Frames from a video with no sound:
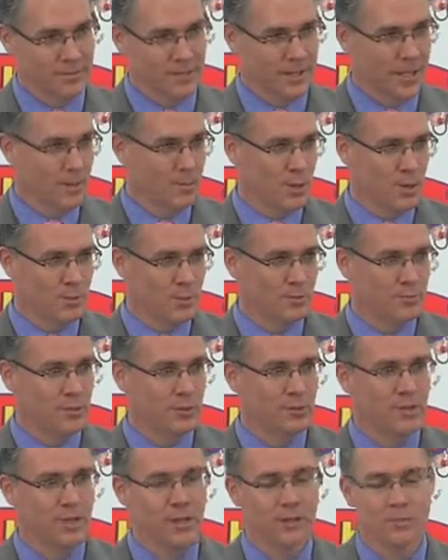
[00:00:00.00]
came up a
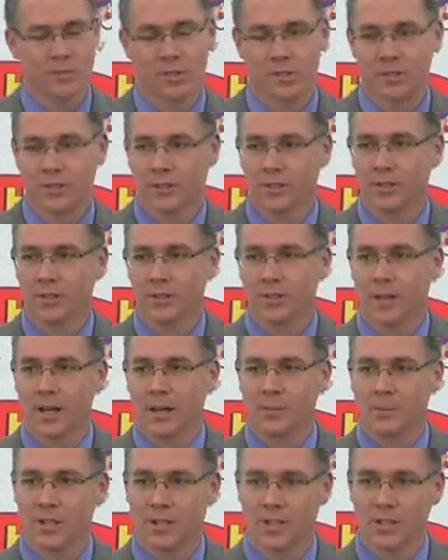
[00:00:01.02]
few times in her
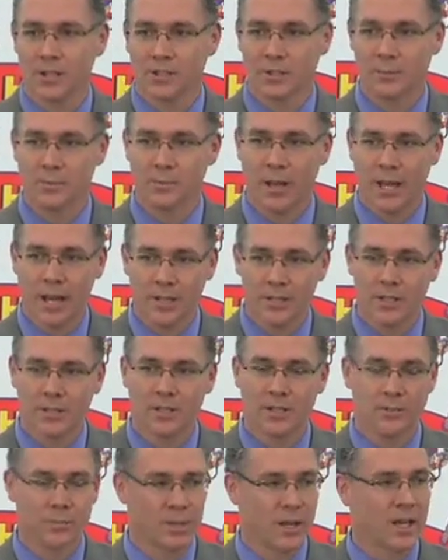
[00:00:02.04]
application,
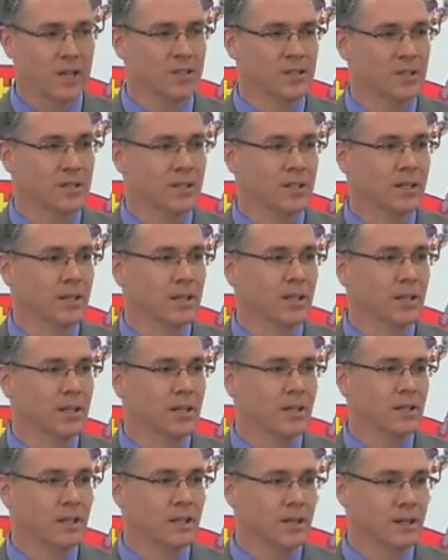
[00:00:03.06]
passionate
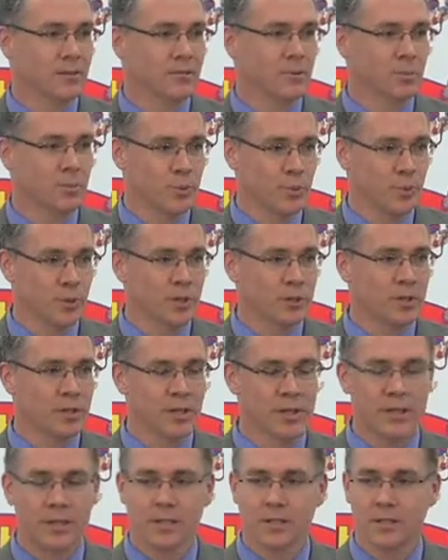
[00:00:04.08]
reporter
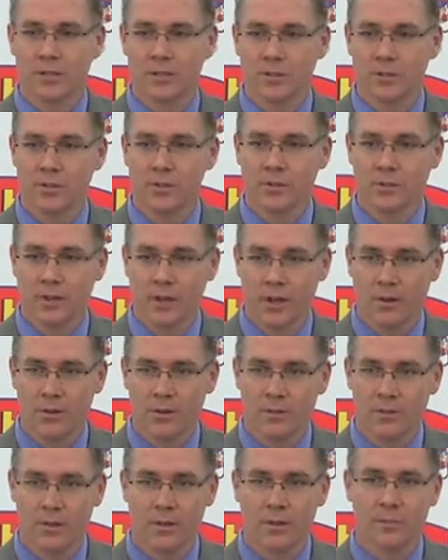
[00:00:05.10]
on the issues of
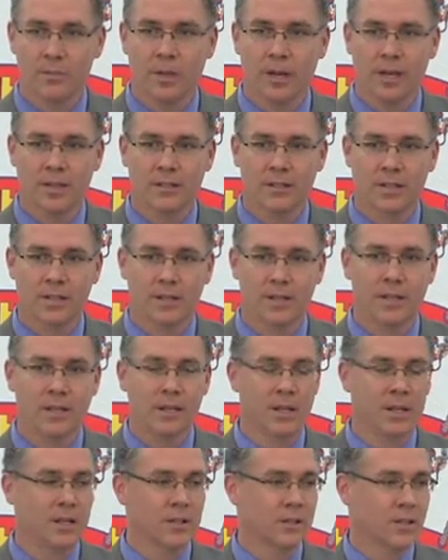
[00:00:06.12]
health impacting
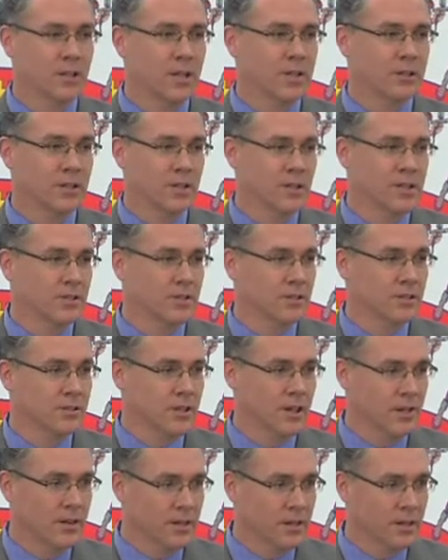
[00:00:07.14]
the Los
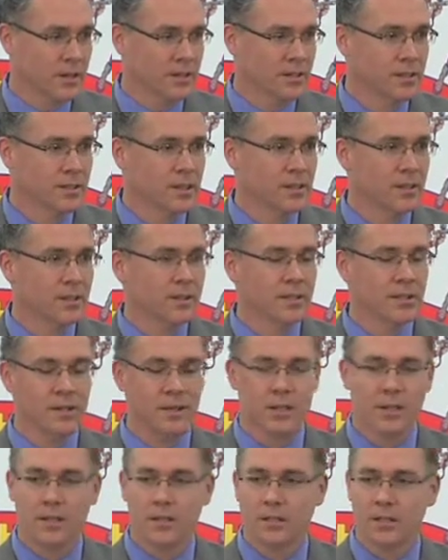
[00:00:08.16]
Angeles area,
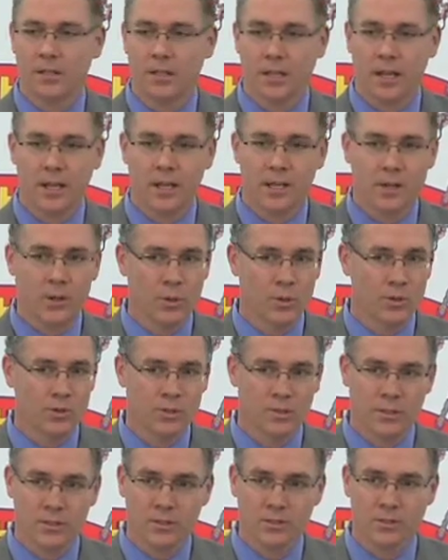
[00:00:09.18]
on any
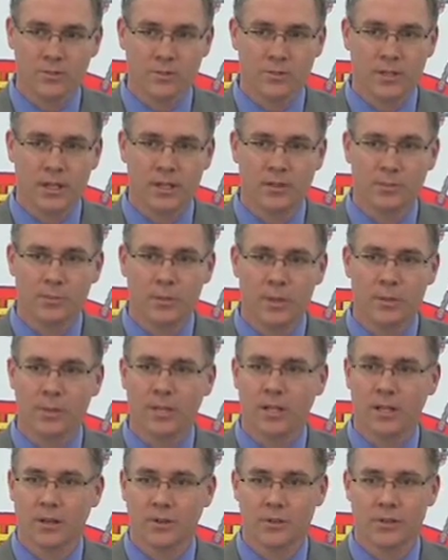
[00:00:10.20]
host of
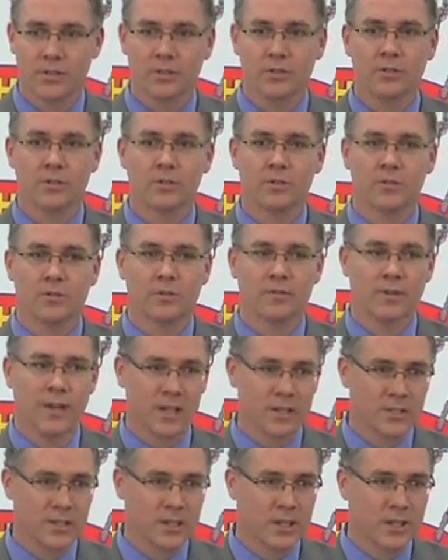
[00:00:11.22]
public health issues from
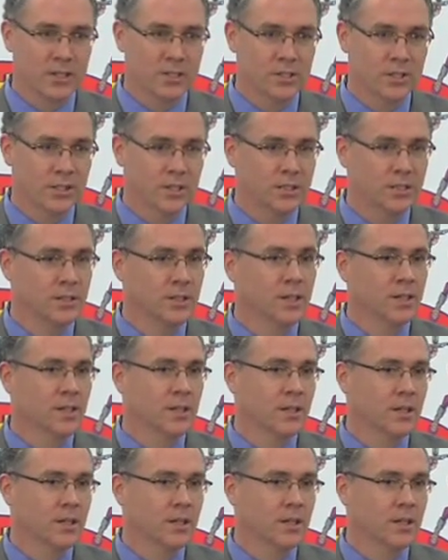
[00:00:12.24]
vaccination,